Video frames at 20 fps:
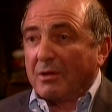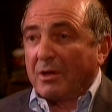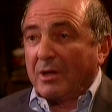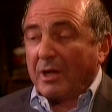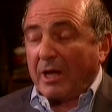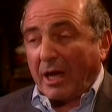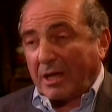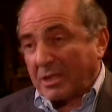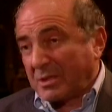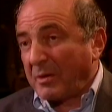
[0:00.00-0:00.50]

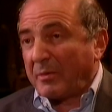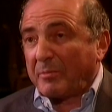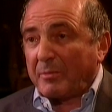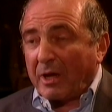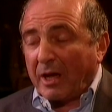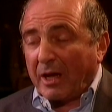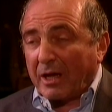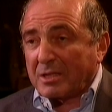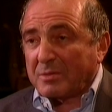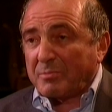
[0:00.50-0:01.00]
I, accept,
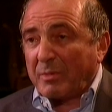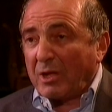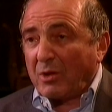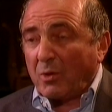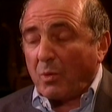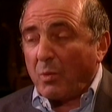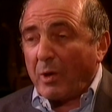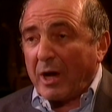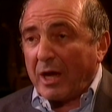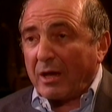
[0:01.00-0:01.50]
I explain you
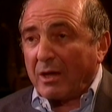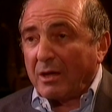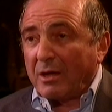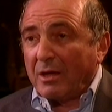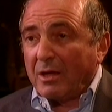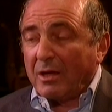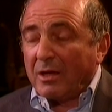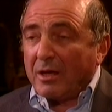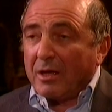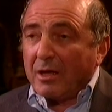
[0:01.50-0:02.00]
why.
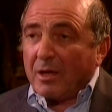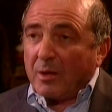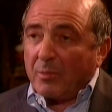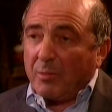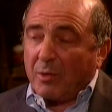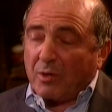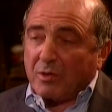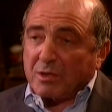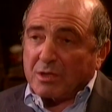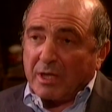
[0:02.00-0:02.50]

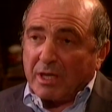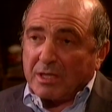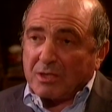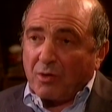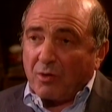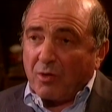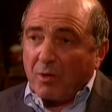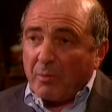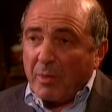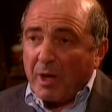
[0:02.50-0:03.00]
Because as you
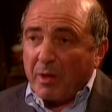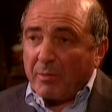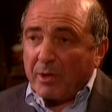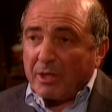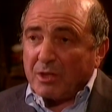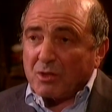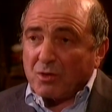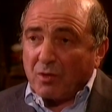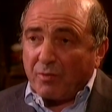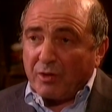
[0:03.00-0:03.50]
remember,
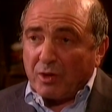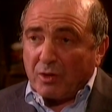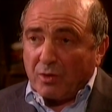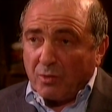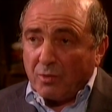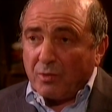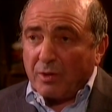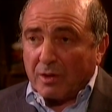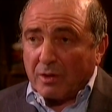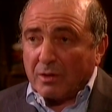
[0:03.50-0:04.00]
in Soviet
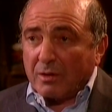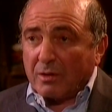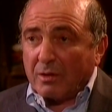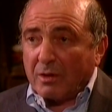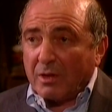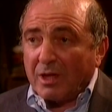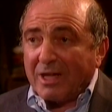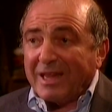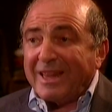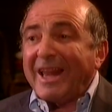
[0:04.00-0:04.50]
Union,
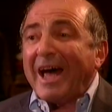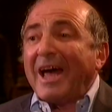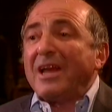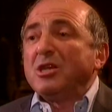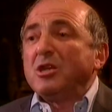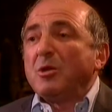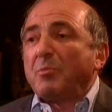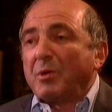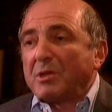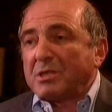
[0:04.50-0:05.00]

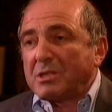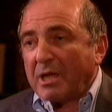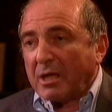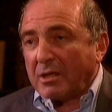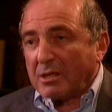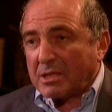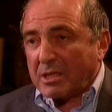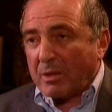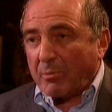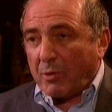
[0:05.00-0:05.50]

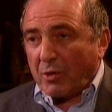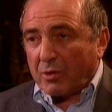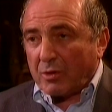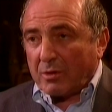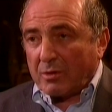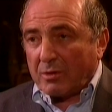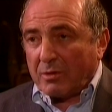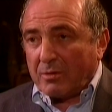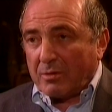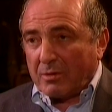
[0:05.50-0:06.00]
90% support
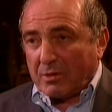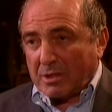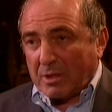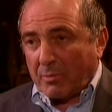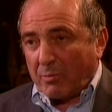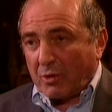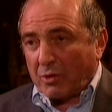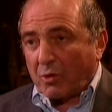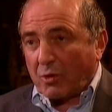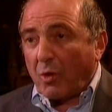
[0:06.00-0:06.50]

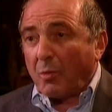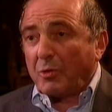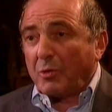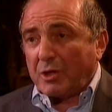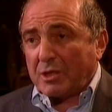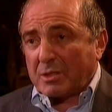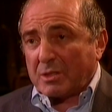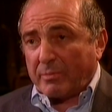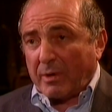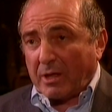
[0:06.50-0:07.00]
support
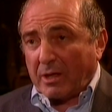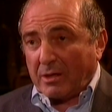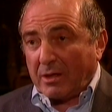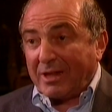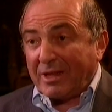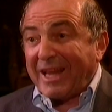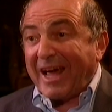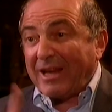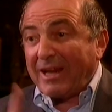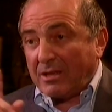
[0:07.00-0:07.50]
Communist Party,
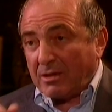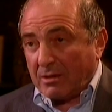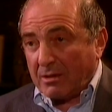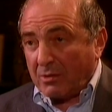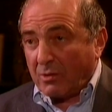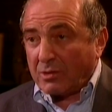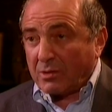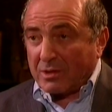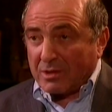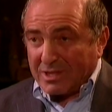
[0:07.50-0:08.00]
90,
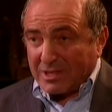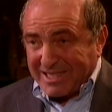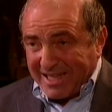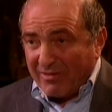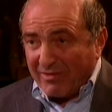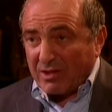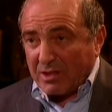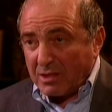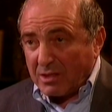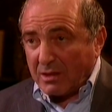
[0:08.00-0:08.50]
not
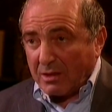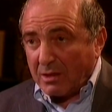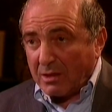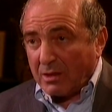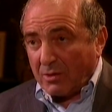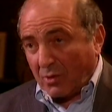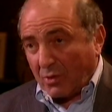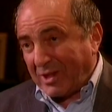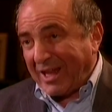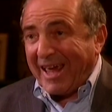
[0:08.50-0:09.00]
70,
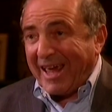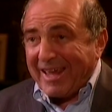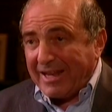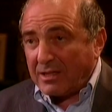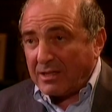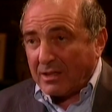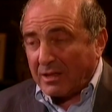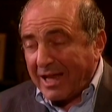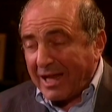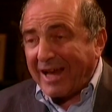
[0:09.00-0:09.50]
not
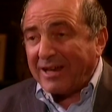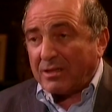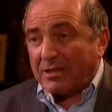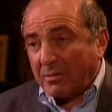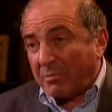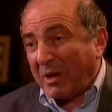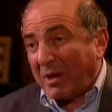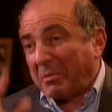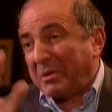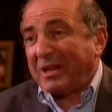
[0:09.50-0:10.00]
80, 90,
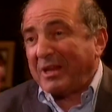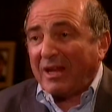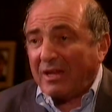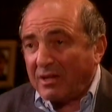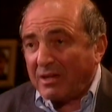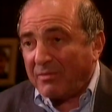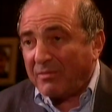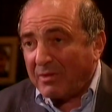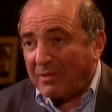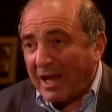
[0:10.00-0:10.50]
maybe
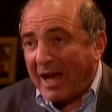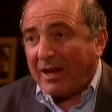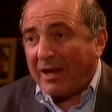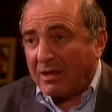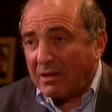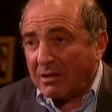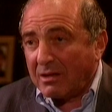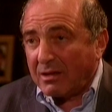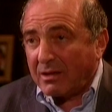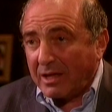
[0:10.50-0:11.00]
99,
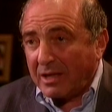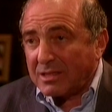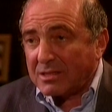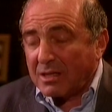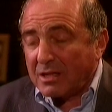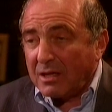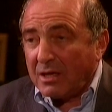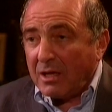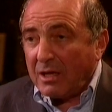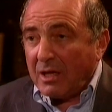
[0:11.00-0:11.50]
yes?
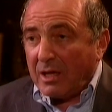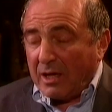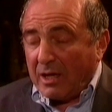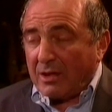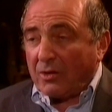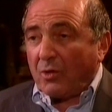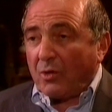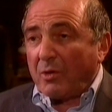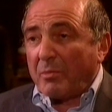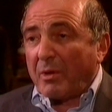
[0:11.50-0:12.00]

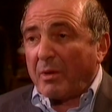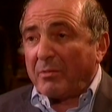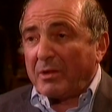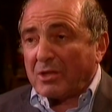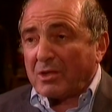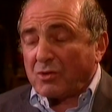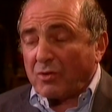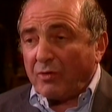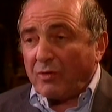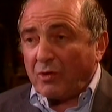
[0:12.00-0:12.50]
And you remember the
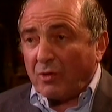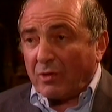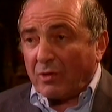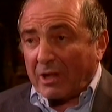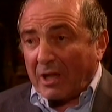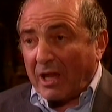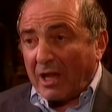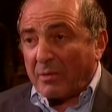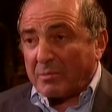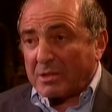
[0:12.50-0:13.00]
Soviet Union
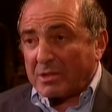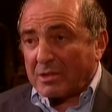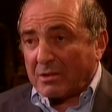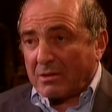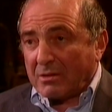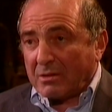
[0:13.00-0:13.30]
collapse.